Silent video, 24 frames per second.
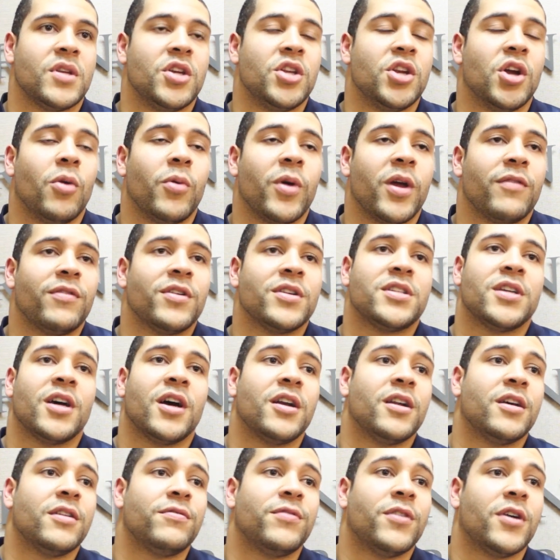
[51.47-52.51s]
You know, we have a
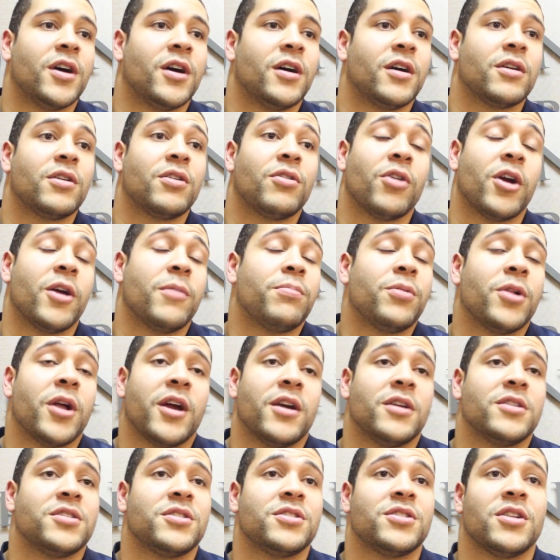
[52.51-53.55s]
ton of great
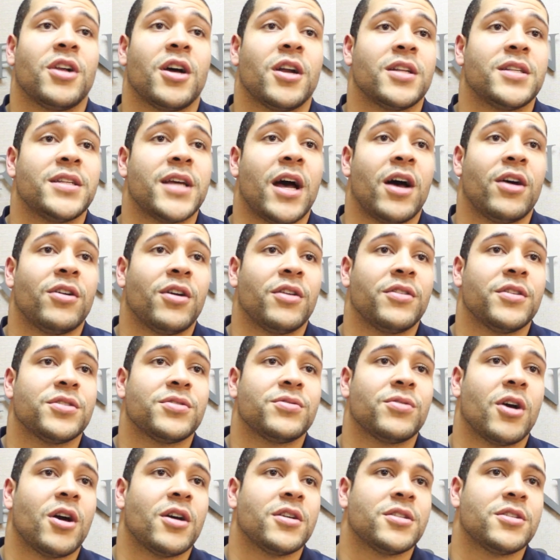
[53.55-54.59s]
players. There's a lot of talent on
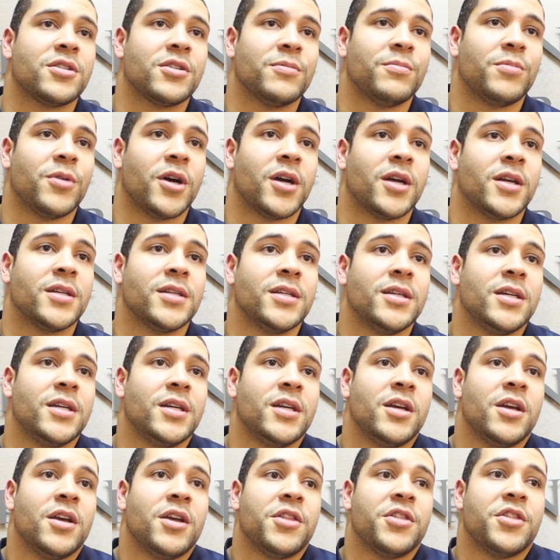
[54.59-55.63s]
this roster, but
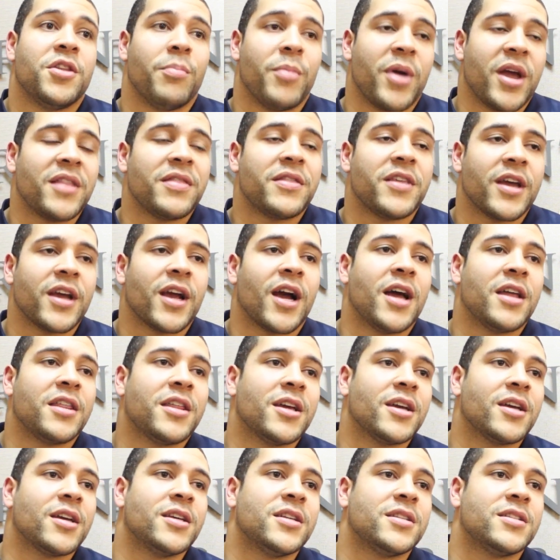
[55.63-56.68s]
the main thing I
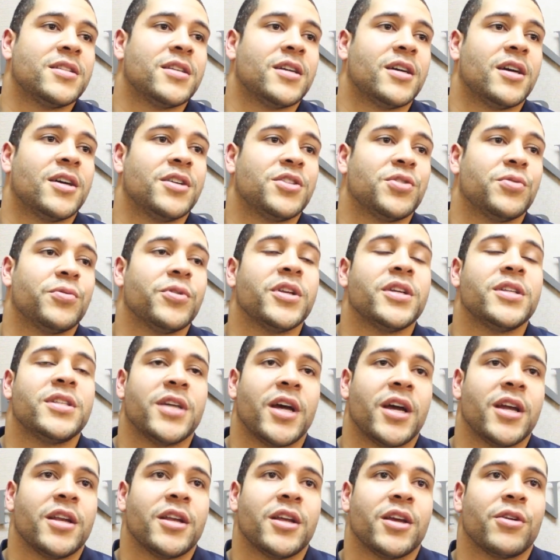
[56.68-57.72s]
think is it's a really
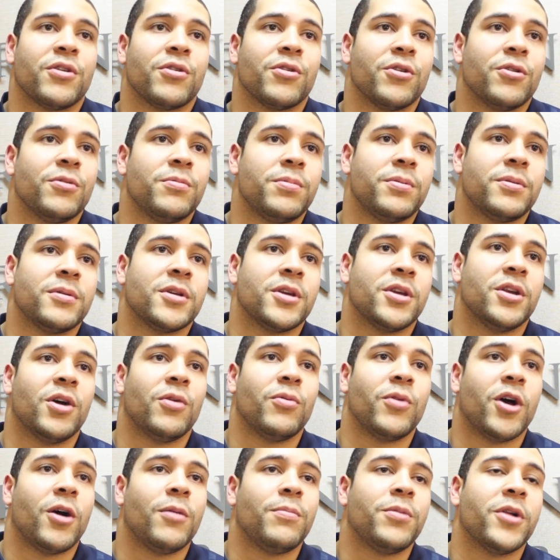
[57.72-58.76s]
tight-knit group. You know,
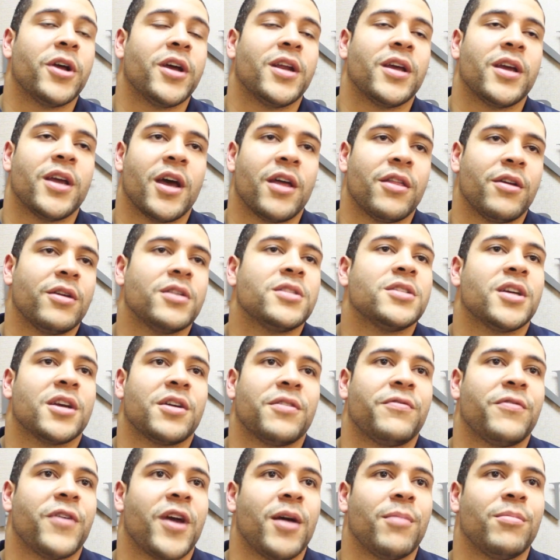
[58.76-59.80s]
we all play together. It's like
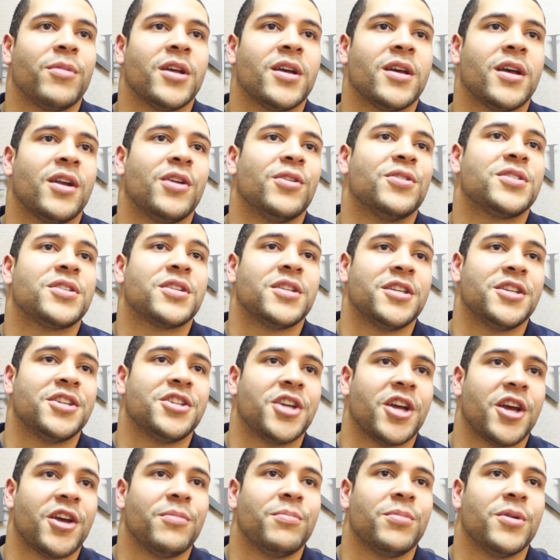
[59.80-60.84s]
a family. I know it's
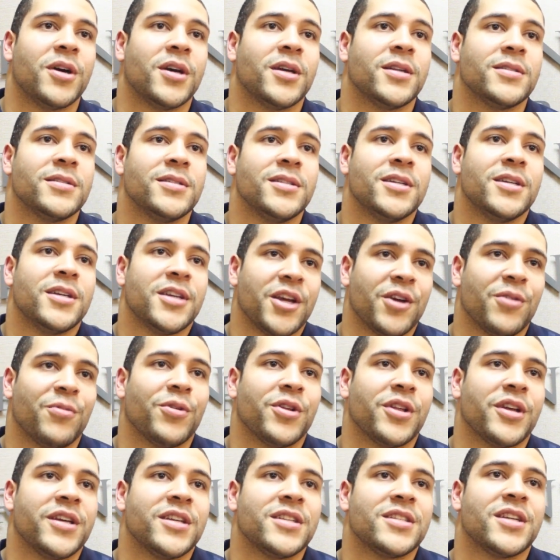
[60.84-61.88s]
cliche, but it
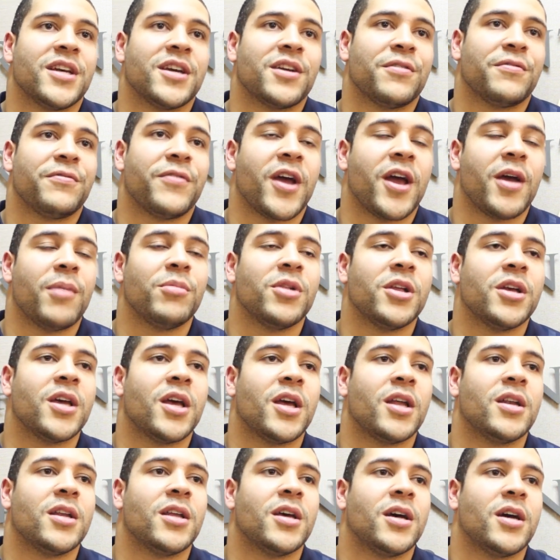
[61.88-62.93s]
really is like a family,
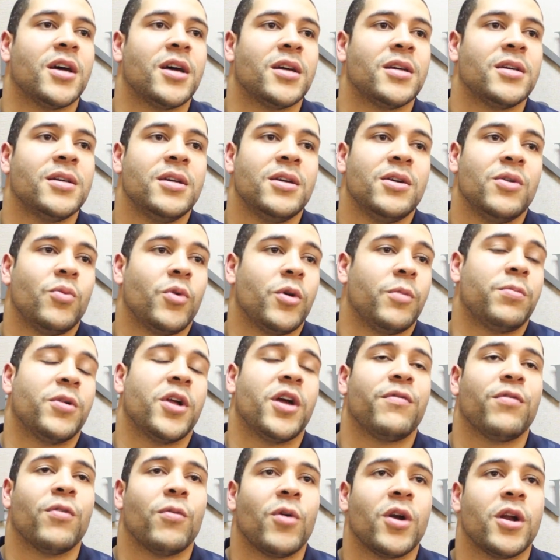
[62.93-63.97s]
and we play for